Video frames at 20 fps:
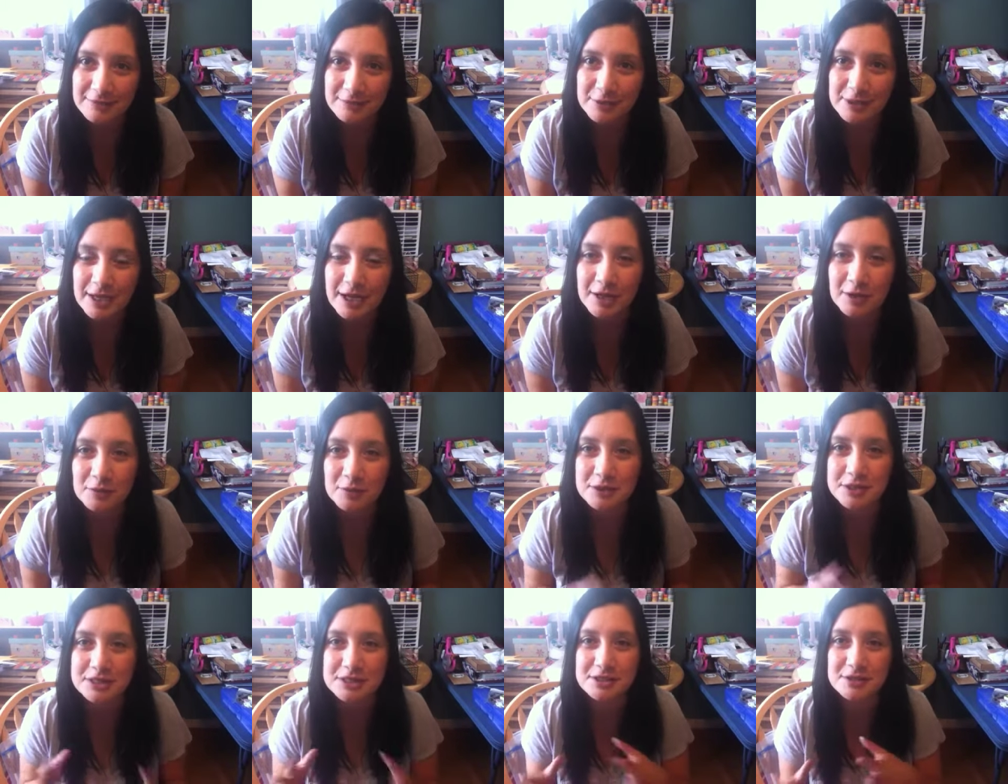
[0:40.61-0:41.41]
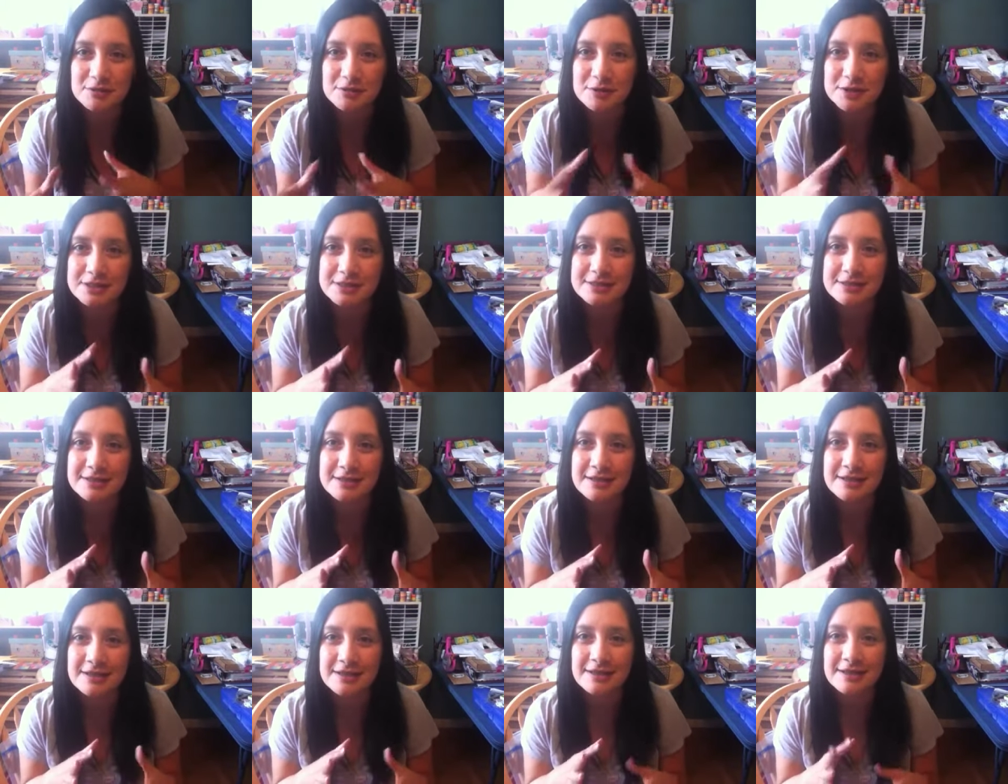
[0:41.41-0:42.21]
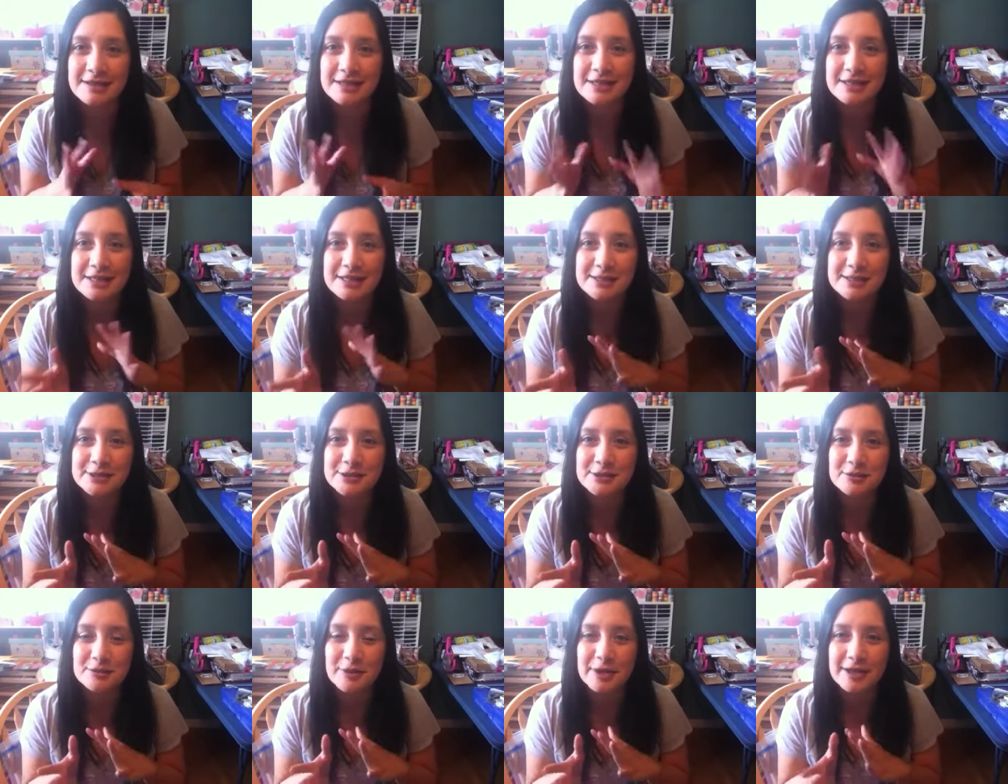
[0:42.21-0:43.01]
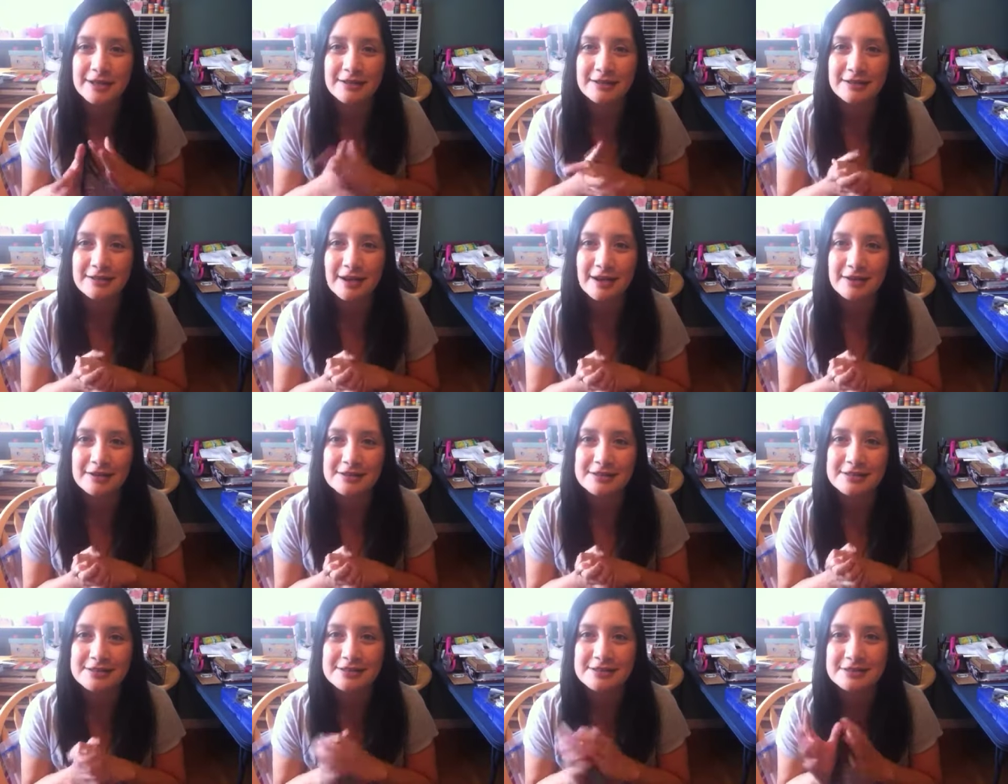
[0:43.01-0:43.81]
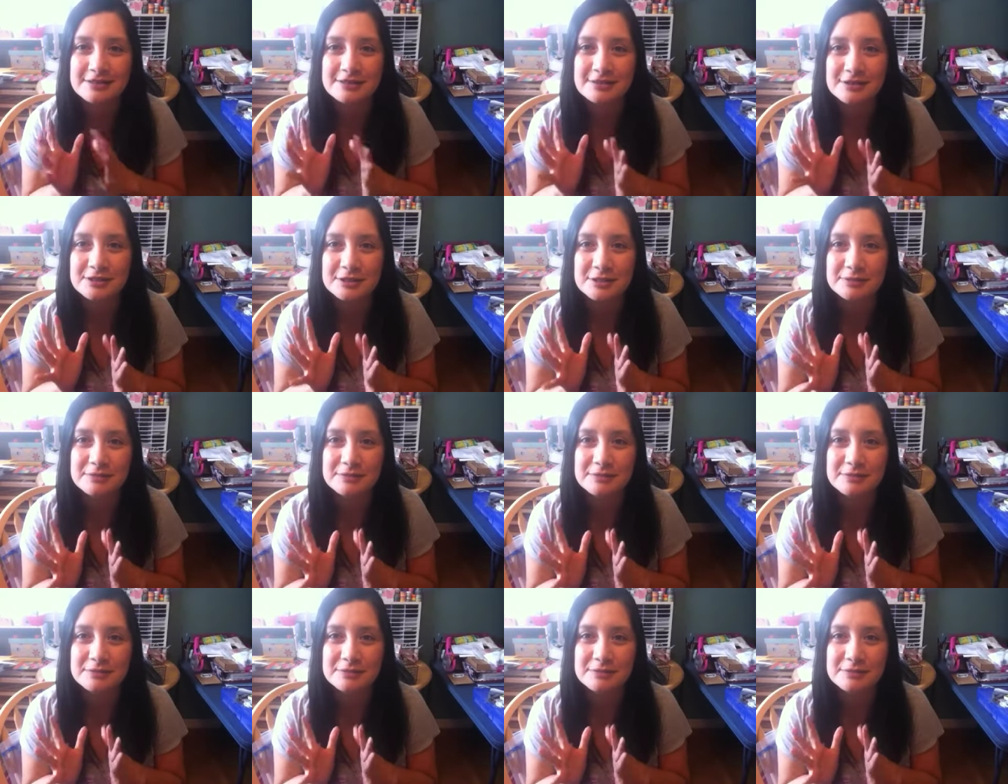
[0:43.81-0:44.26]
And we kind of wish there was an easier way to kind of still.